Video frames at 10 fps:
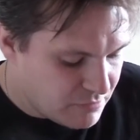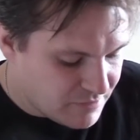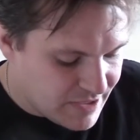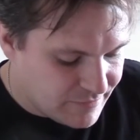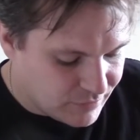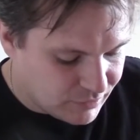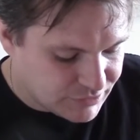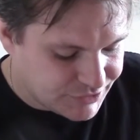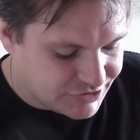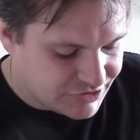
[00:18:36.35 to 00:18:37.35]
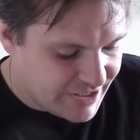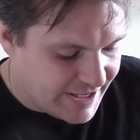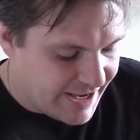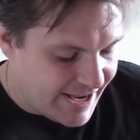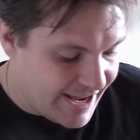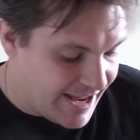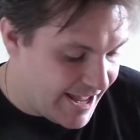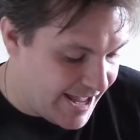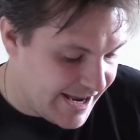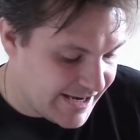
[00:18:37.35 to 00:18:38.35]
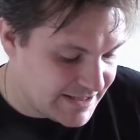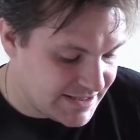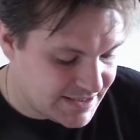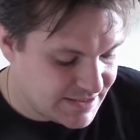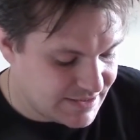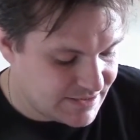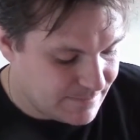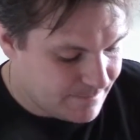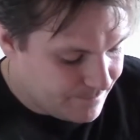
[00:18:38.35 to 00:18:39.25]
rifles is